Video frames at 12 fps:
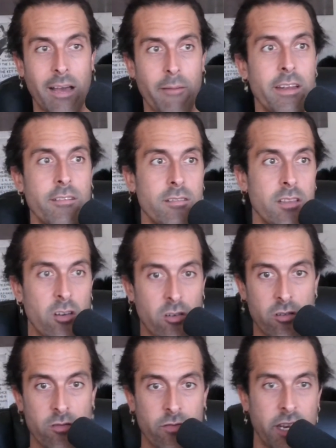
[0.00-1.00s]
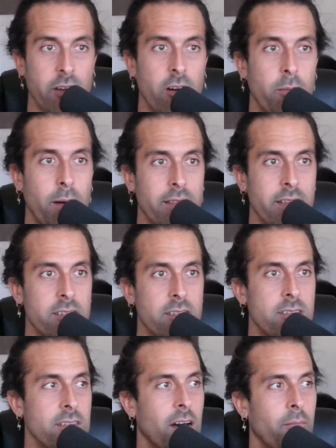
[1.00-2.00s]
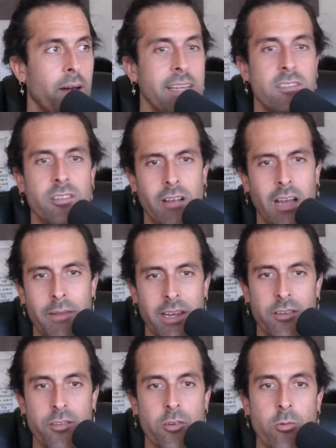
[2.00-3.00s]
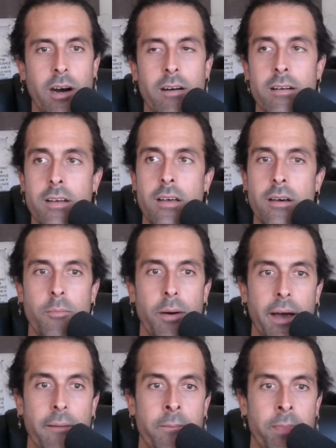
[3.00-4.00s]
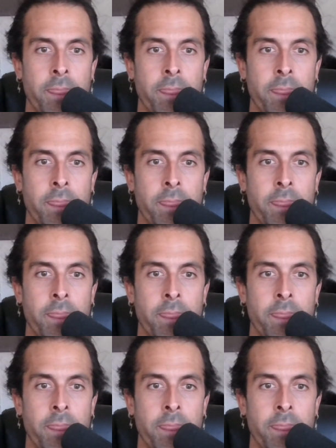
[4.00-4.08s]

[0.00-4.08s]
I made a little video about this on my Instagram. It didn't do well, but